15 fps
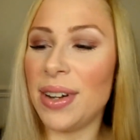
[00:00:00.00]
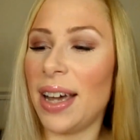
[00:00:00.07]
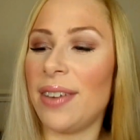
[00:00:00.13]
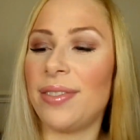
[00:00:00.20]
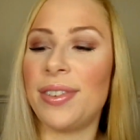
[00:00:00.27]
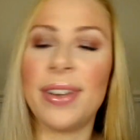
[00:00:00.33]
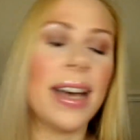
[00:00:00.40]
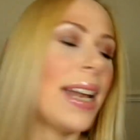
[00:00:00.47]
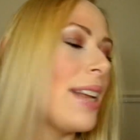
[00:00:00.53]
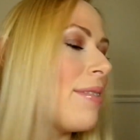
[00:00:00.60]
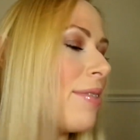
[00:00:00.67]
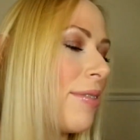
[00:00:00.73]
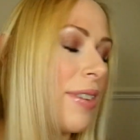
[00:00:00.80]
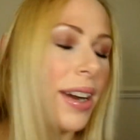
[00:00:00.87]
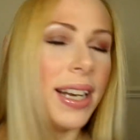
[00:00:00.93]
I've not had it for
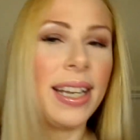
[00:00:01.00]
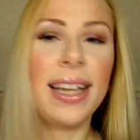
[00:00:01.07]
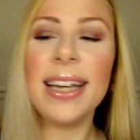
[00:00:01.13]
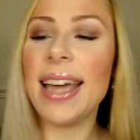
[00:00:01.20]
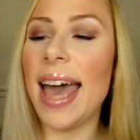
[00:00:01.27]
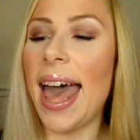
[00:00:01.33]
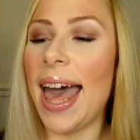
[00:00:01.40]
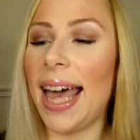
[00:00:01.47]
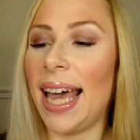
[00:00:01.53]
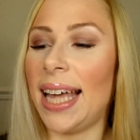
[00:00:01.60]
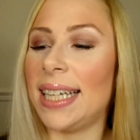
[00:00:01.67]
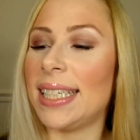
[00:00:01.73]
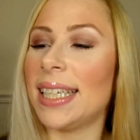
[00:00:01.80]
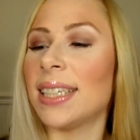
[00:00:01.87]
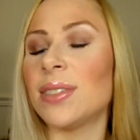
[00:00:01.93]
very long
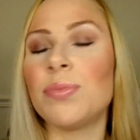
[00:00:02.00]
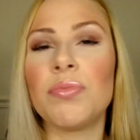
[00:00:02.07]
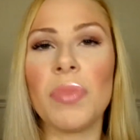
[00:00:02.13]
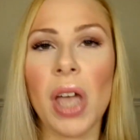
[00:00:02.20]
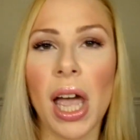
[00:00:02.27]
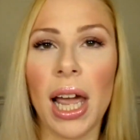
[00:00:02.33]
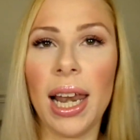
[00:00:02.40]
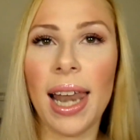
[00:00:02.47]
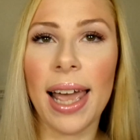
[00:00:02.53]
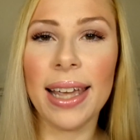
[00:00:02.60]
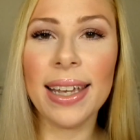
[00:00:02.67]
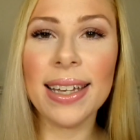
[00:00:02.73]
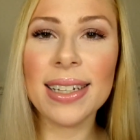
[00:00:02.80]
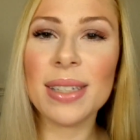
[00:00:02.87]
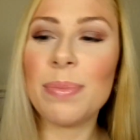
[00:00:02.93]
and I like
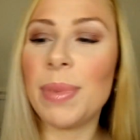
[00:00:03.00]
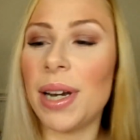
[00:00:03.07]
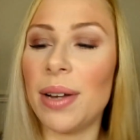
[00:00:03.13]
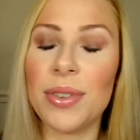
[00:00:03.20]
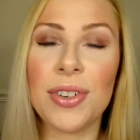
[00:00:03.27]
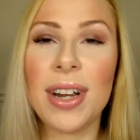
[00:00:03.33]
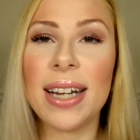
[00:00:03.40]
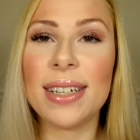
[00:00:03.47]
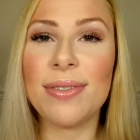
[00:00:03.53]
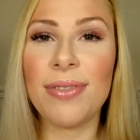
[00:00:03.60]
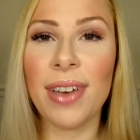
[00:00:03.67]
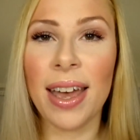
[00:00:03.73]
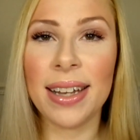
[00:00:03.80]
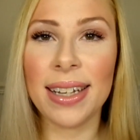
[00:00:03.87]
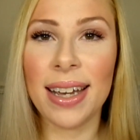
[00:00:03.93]
it, but I'm trying to
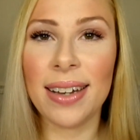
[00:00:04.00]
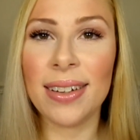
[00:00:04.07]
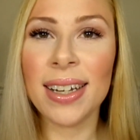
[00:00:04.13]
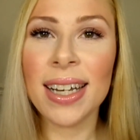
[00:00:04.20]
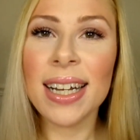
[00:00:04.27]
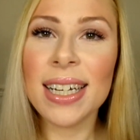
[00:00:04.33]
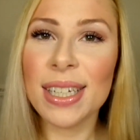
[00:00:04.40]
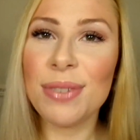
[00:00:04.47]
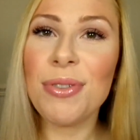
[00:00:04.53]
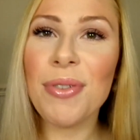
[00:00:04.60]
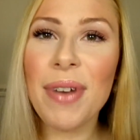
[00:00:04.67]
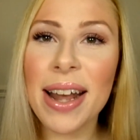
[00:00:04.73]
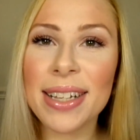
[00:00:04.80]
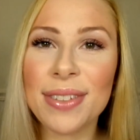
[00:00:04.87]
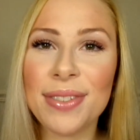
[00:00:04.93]
find out different
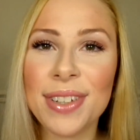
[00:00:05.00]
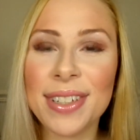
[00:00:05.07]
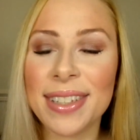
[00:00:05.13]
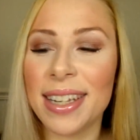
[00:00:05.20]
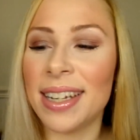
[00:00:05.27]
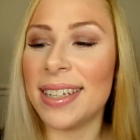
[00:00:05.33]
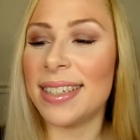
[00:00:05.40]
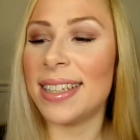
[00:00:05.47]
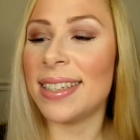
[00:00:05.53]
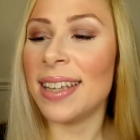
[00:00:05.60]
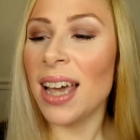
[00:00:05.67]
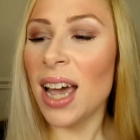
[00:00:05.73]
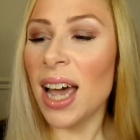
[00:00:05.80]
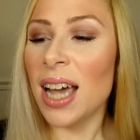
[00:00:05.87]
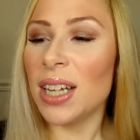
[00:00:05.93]
ways of using it because it's
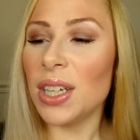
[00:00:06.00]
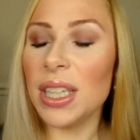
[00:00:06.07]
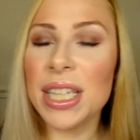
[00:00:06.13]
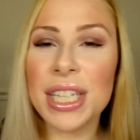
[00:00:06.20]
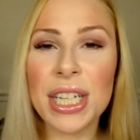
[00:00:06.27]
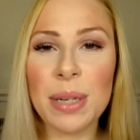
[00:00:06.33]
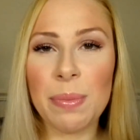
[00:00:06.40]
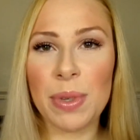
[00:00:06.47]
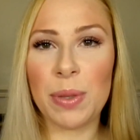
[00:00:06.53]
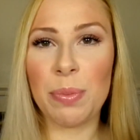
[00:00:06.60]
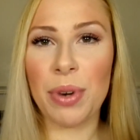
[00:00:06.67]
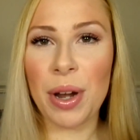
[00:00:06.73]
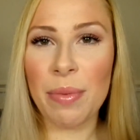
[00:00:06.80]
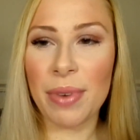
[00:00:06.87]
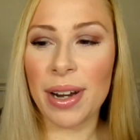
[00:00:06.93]
not the cheapest
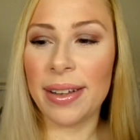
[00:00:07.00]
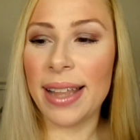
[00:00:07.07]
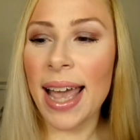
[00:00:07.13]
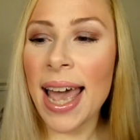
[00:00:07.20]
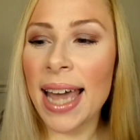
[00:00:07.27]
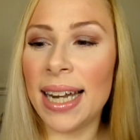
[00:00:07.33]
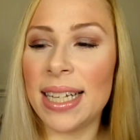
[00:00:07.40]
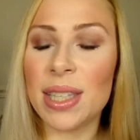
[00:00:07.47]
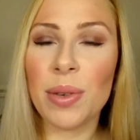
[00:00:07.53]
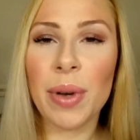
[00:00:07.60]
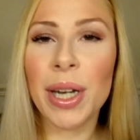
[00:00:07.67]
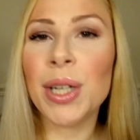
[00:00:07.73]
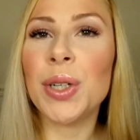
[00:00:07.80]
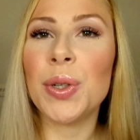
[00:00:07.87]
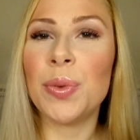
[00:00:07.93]
primer out there and it's quite
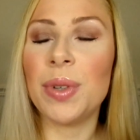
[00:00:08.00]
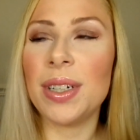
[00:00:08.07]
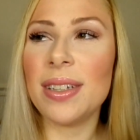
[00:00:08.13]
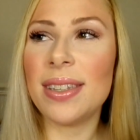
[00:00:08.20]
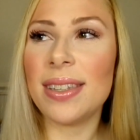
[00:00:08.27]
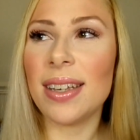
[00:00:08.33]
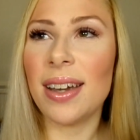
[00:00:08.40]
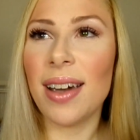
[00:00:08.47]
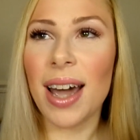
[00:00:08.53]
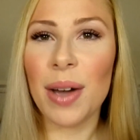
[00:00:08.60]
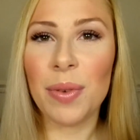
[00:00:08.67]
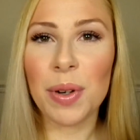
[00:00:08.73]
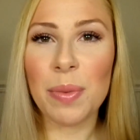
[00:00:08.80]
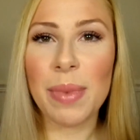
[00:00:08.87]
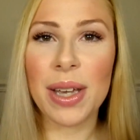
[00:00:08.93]
a good one, so I
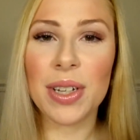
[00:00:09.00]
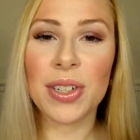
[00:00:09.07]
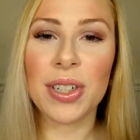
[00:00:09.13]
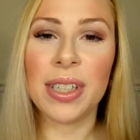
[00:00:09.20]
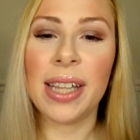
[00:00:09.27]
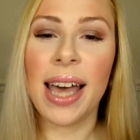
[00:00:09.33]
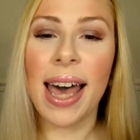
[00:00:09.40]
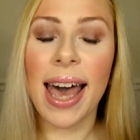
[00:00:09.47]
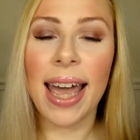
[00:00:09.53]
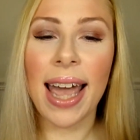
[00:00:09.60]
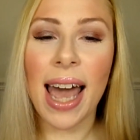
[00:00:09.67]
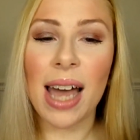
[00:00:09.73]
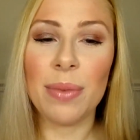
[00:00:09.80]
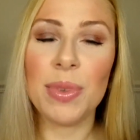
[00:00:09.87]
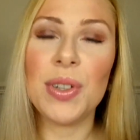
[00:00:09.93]
want to make sure that I
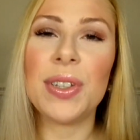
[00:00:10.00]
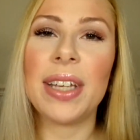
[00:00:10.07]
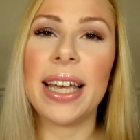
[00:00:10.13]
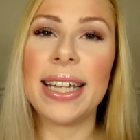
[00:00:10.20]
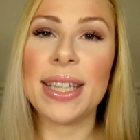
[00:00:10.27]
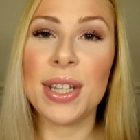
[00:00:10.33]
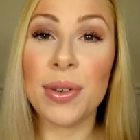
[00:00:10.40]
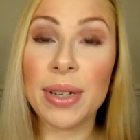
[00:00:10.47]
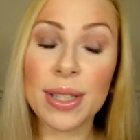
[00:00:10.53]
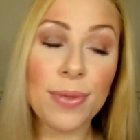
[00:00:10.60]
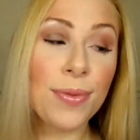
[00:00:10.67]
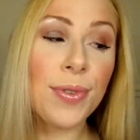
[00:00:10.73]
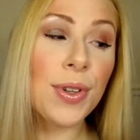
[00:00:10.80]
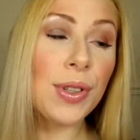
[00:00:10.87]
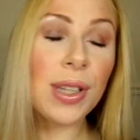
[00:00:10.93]
am using it to its
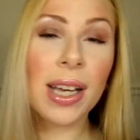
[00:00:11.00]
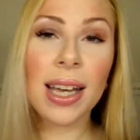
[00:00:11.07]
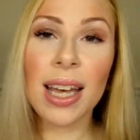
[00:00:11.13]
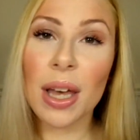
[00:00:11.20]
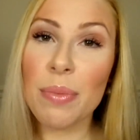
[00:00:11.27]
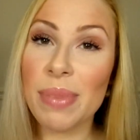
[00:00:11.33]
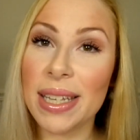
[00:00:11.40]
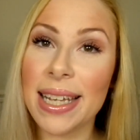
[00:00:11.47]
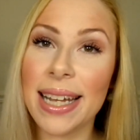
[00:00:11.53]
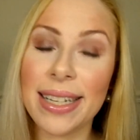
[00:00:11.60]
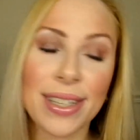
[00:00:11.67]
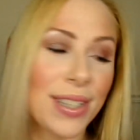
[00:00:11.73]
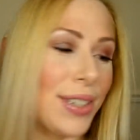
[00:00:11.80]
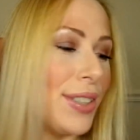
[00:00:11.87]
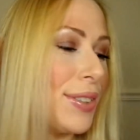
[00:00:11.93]
full
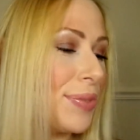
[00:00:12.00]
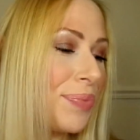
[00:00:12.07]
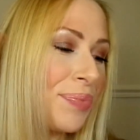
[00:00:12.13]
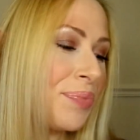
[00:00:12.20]
potential.